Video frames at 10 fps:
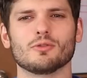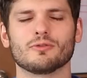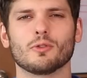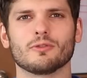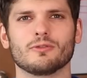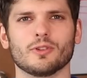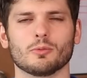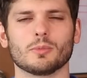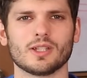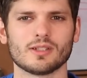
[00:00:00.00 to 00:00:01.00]

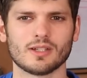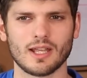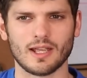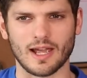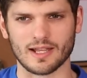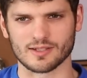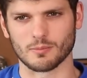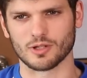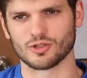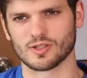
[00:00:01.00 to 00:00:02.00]
fulfill me, as
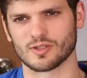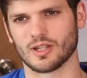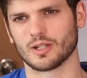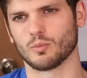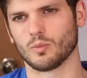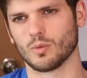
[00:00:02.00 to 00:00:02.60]
much as like,